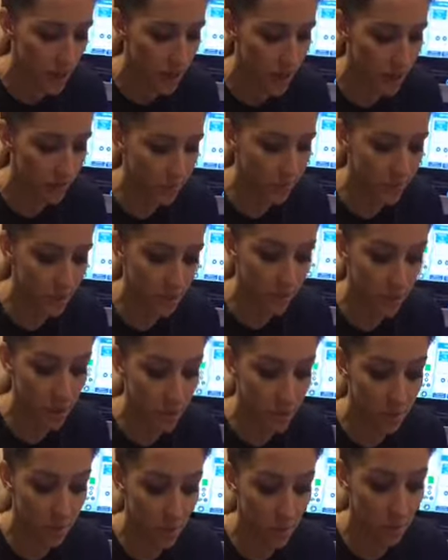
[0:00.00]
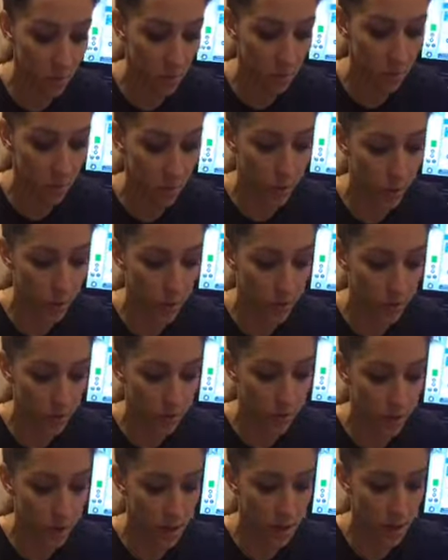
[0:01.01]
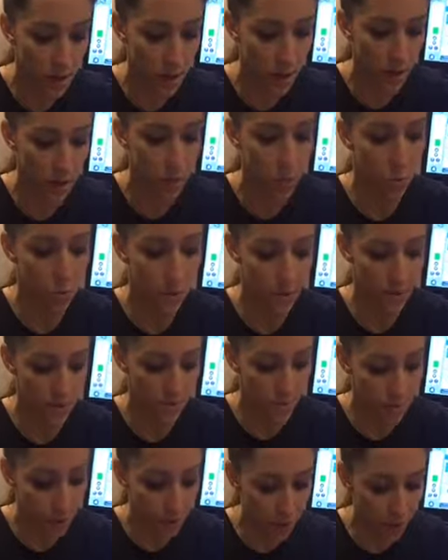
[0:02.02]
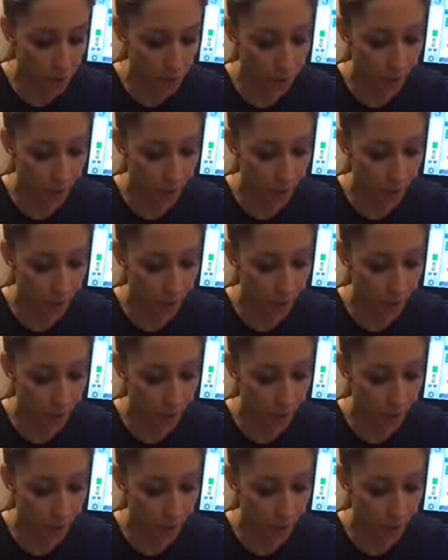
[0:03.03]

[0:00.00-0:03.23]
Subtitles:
Some people will come in once a month.